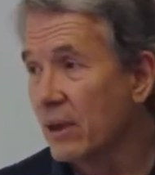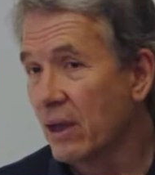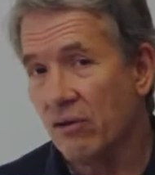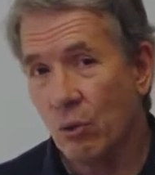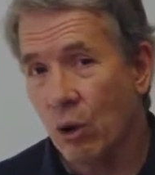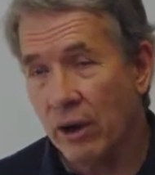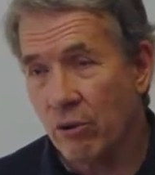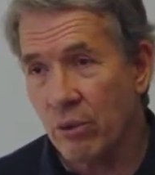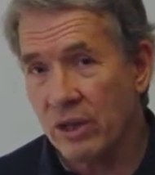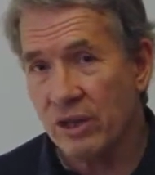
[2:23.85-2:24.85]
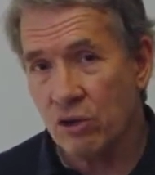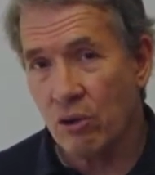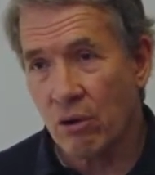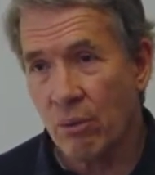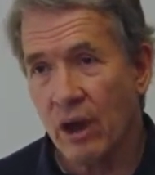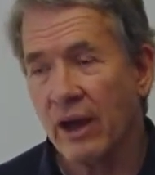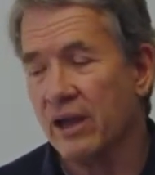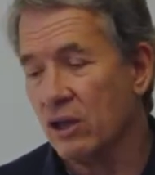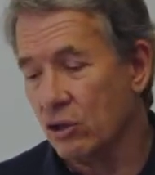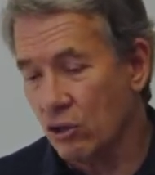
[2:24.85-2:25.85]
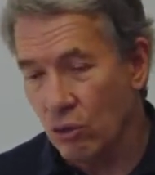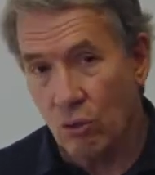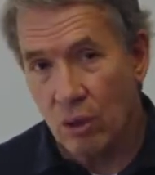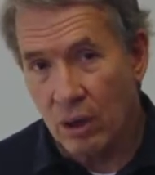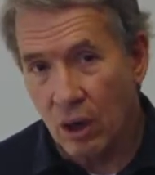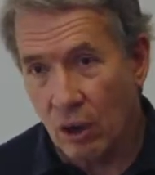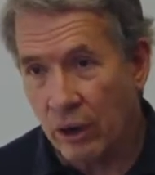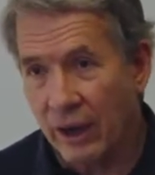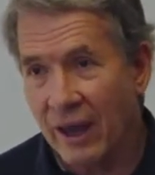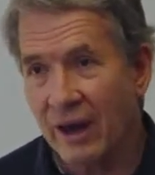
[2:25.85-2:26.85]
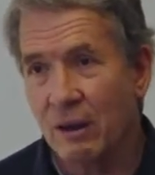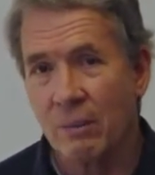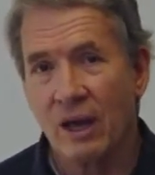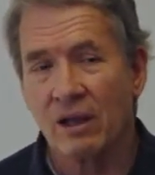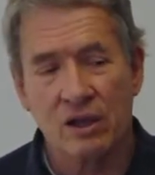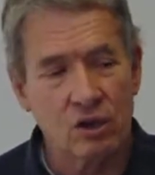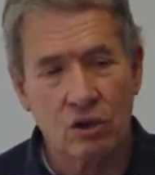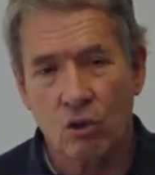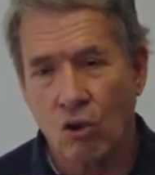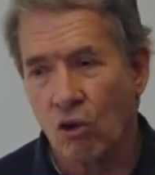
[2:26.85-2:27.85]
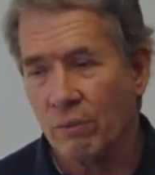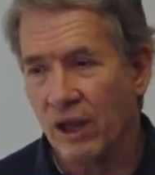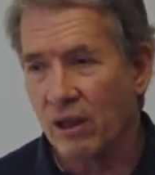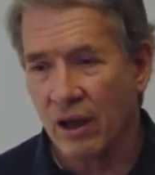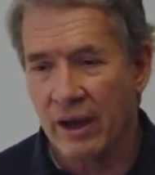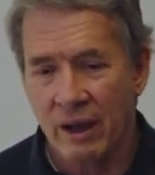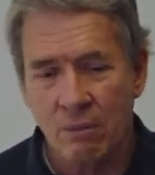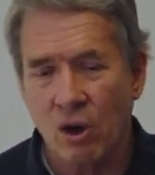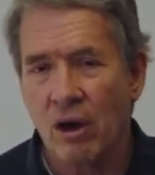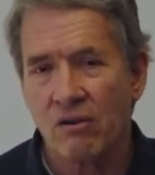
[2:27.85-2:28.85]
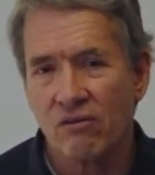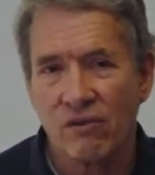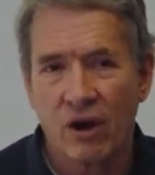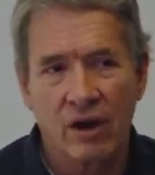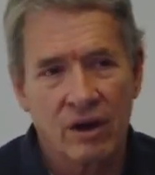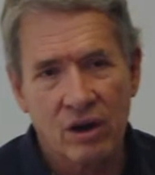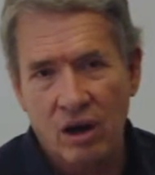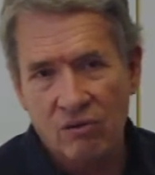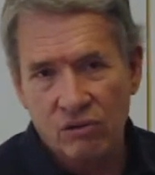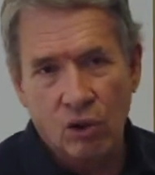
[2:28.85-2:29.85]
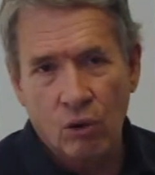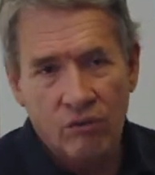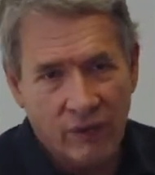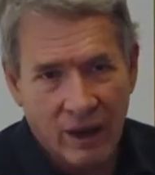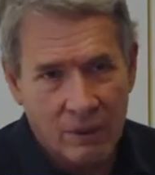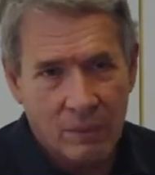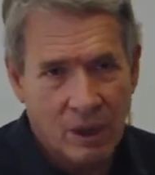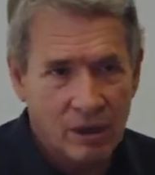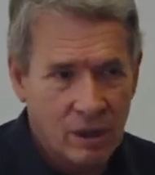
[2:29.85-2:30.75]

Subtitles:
If you want to really do it right, you do organic milk and you do whole milk. I am not fond of low-fat milk.